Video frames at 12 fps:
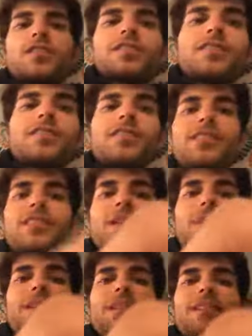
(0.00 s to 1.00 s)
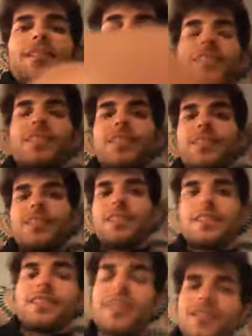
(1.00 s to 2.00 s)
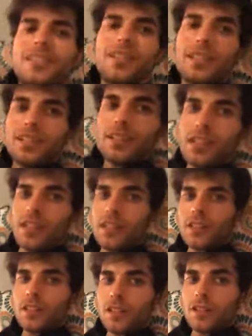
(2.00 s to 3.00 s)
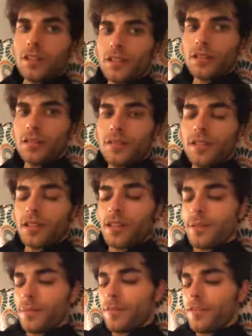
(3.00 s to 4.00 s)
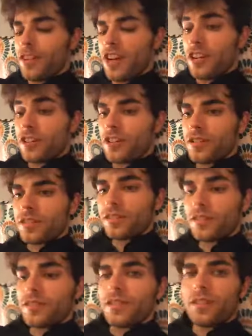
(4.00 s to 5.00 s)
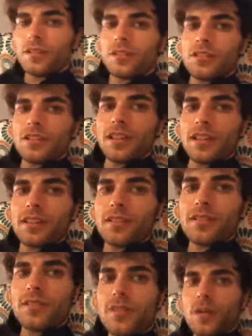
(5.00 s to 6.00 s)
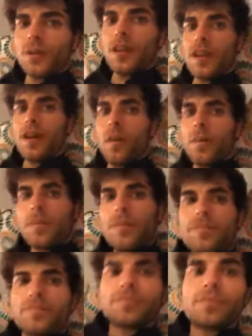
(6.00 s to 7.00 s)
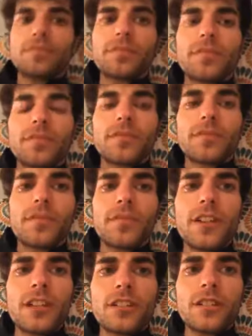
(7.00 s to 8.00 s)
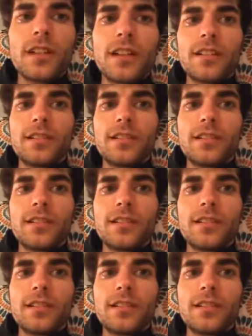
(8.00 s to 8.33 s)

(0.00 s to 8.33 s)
you know what I mean? Because I like to look fresh. I don't usually like growing out facial hair.